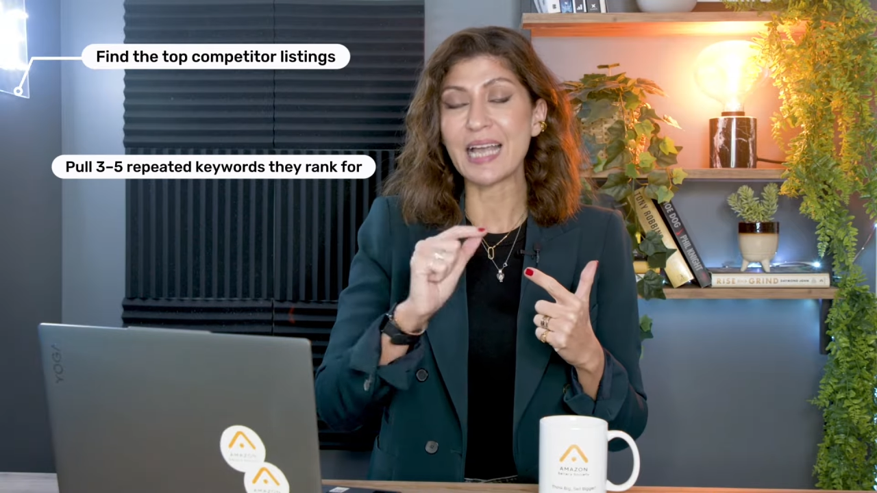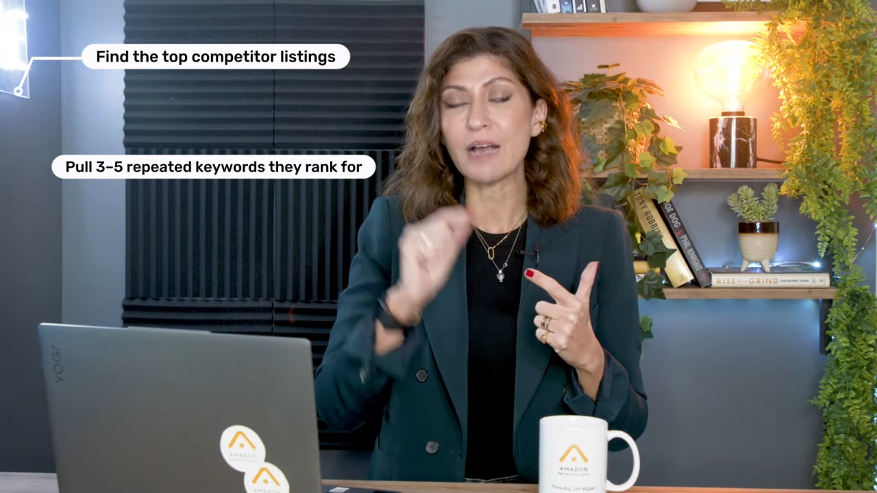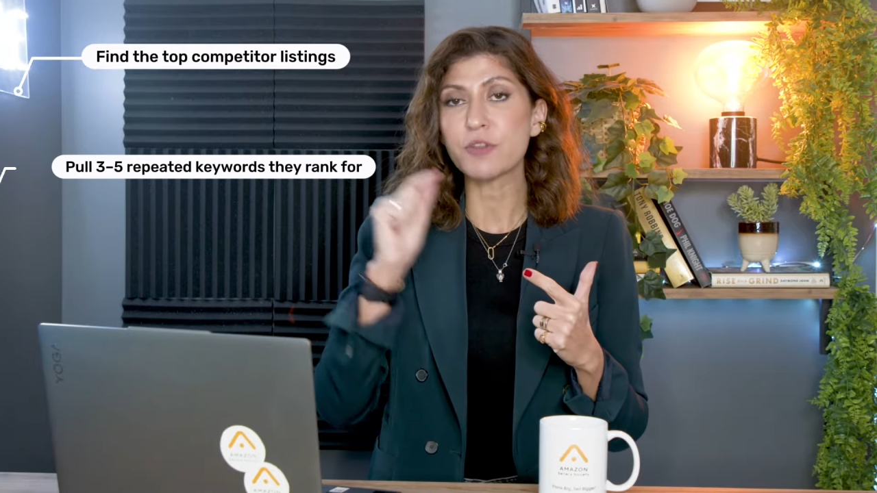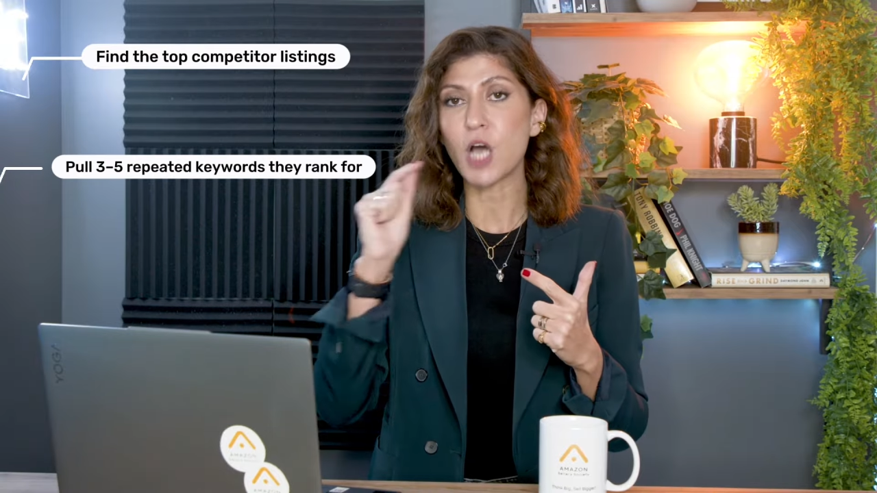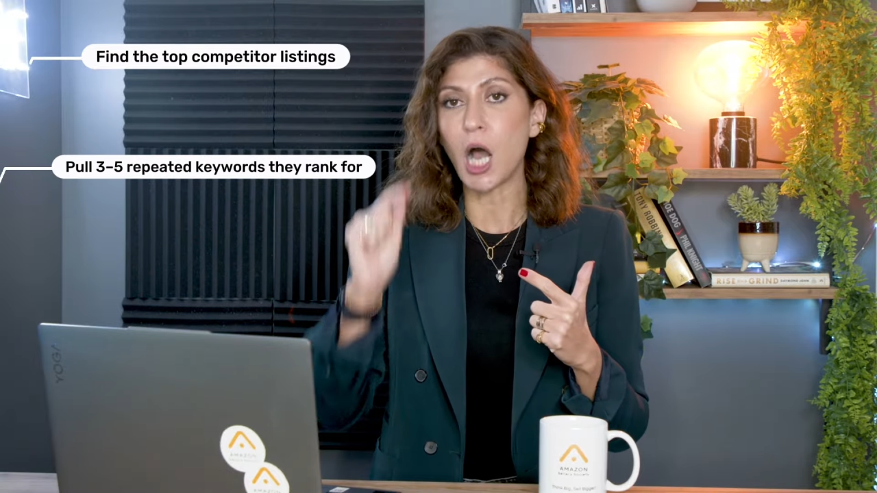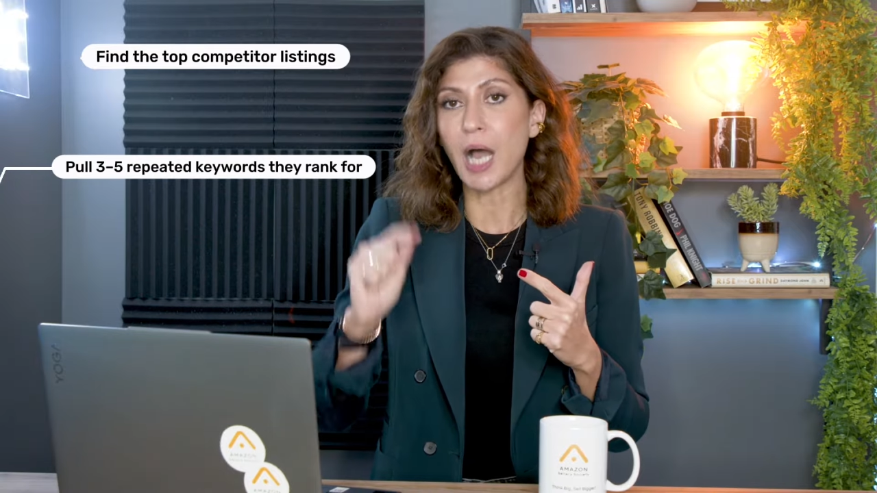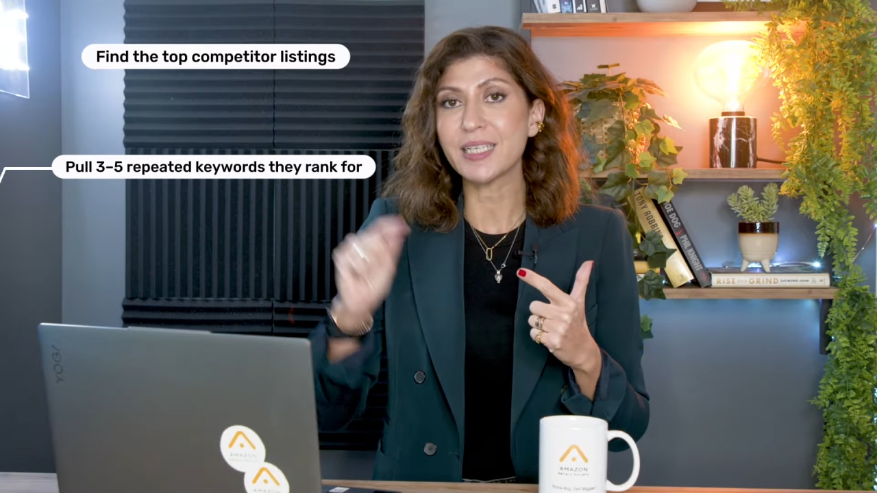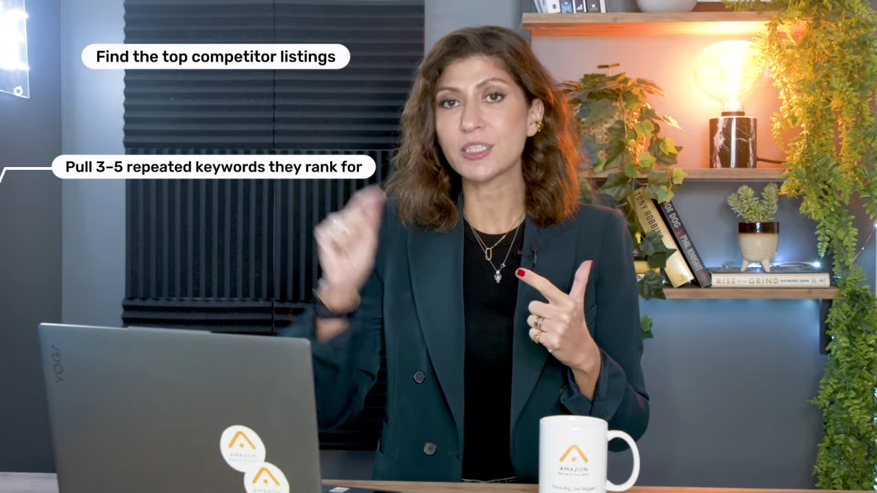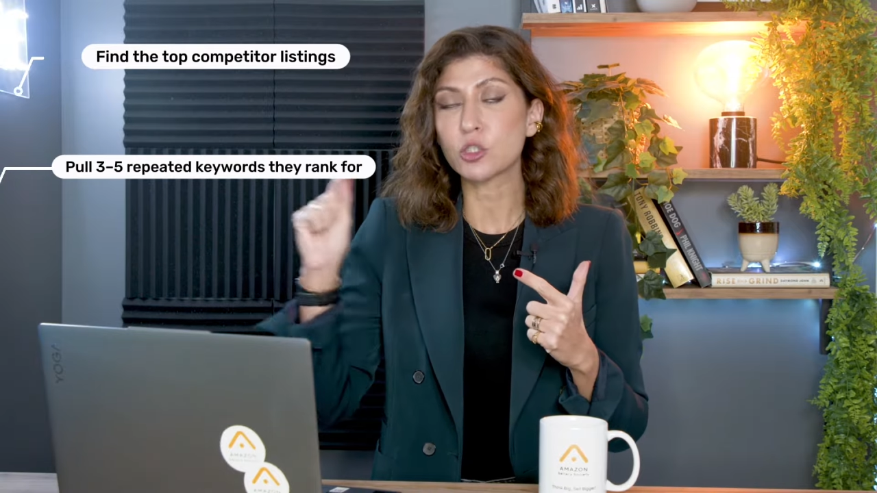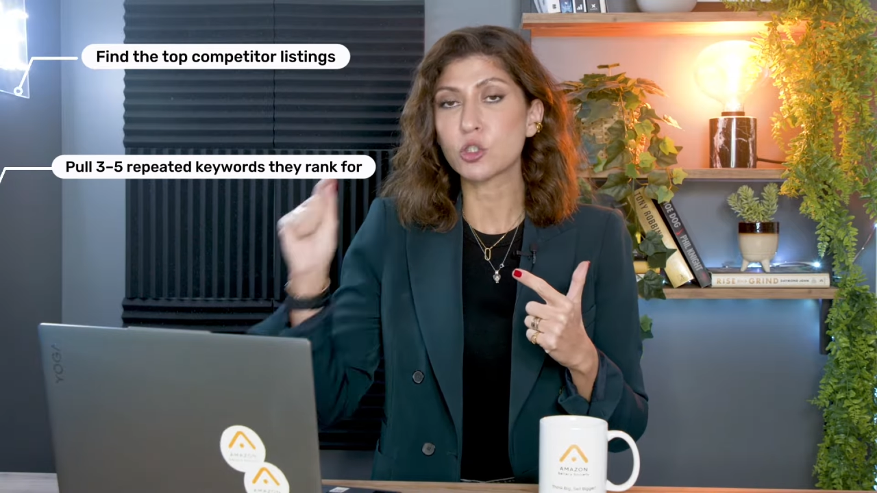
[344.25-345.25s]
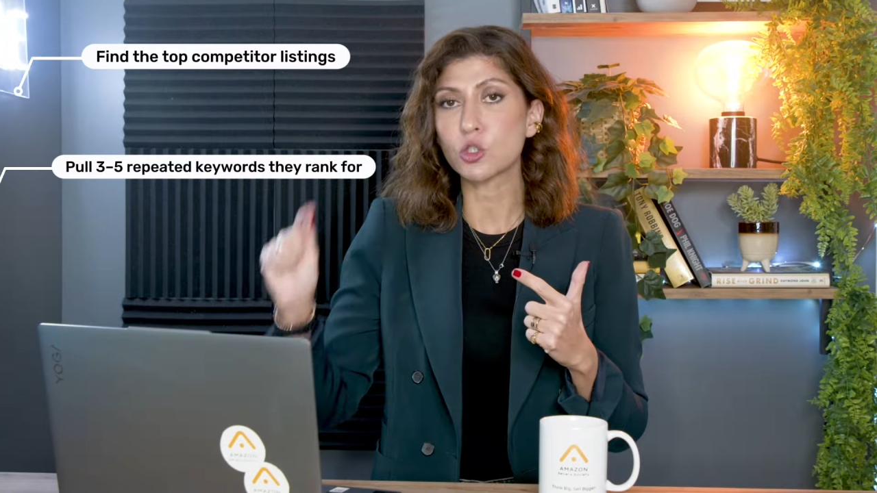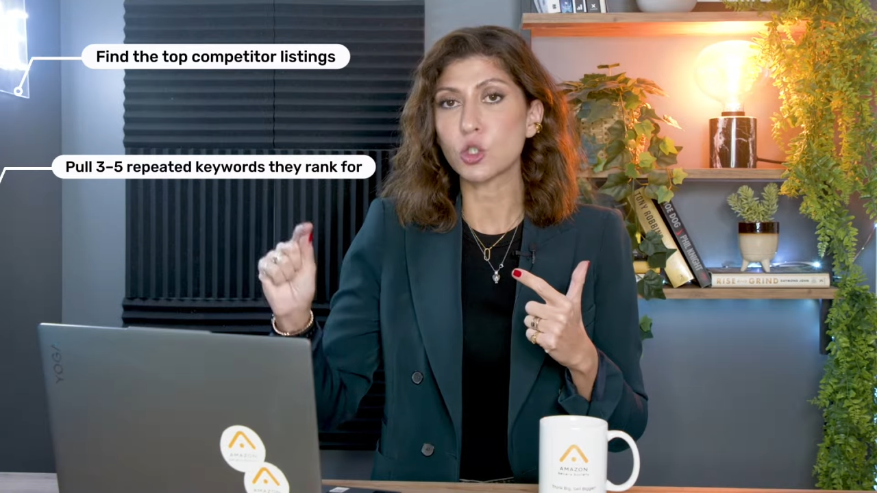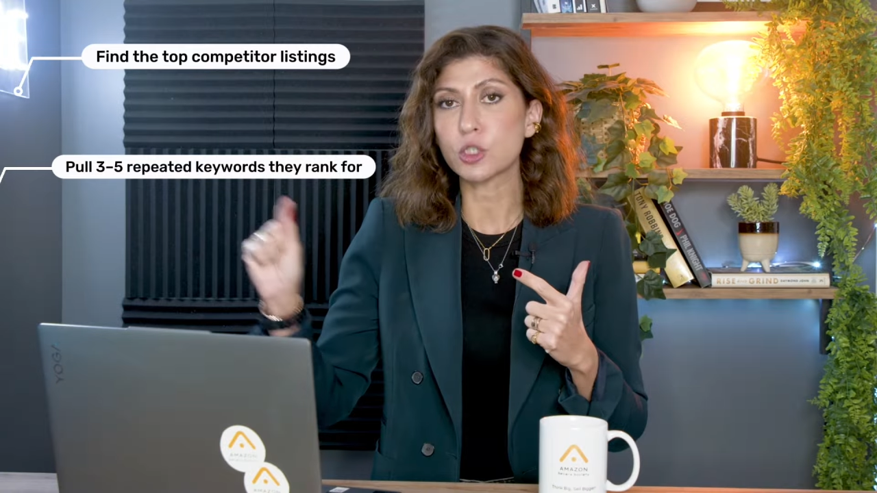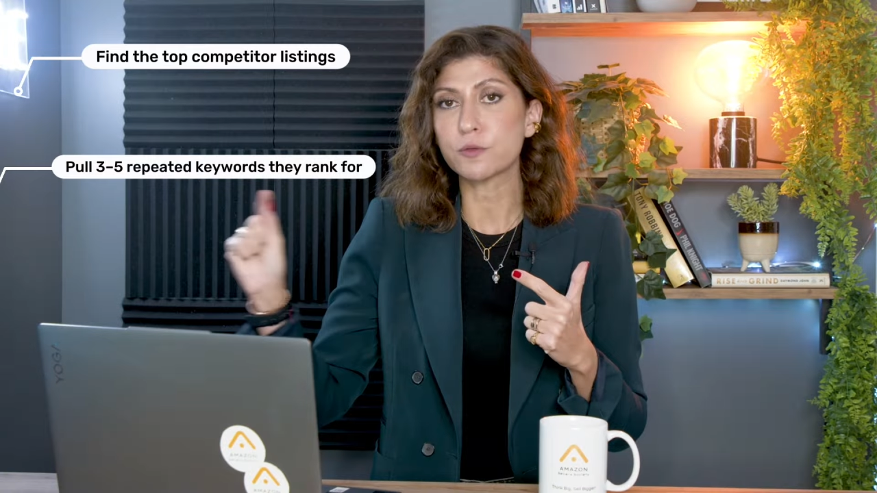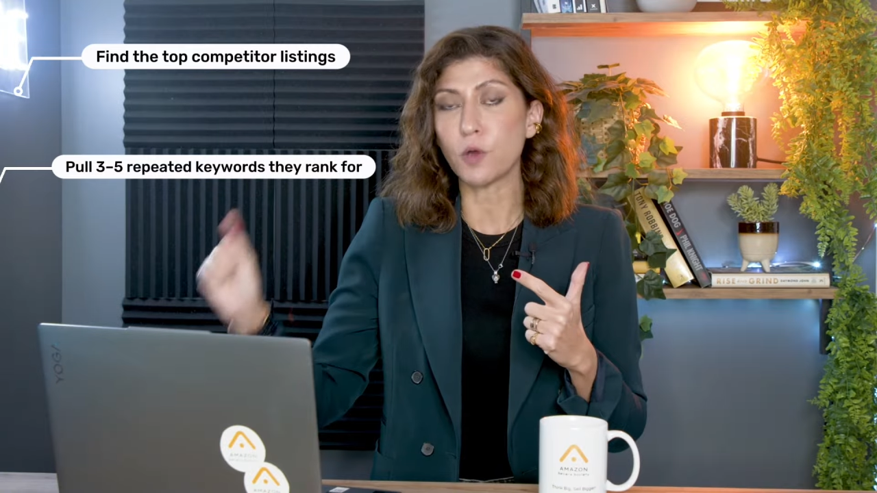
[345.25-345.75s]
have the highest
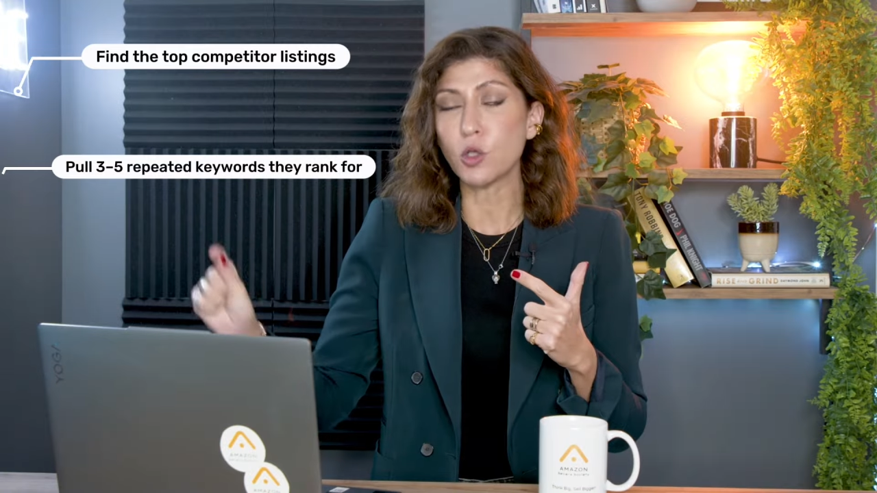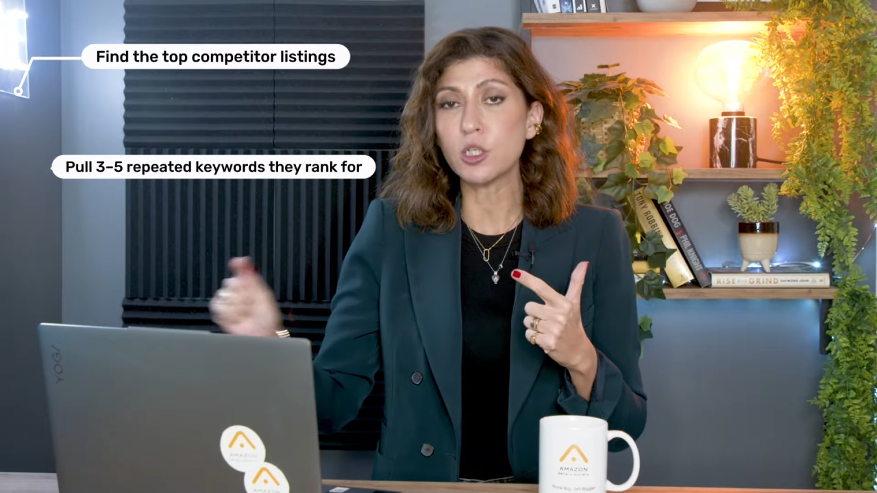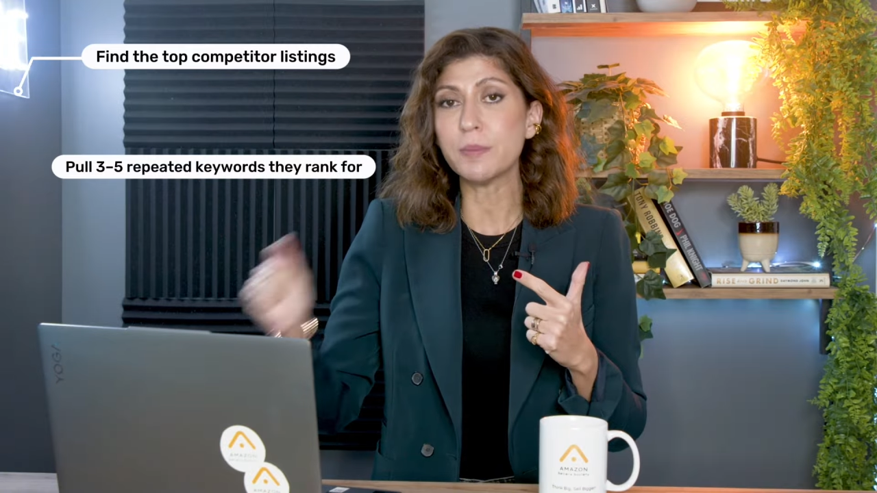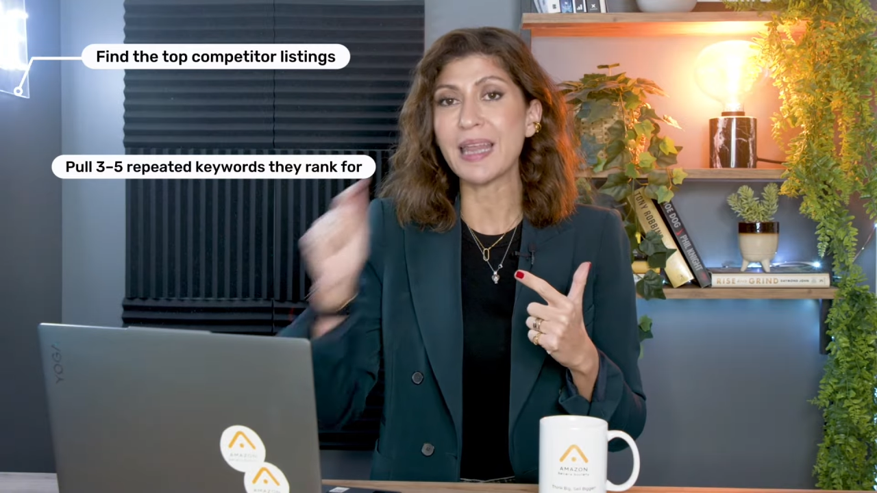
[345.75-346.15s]
search volume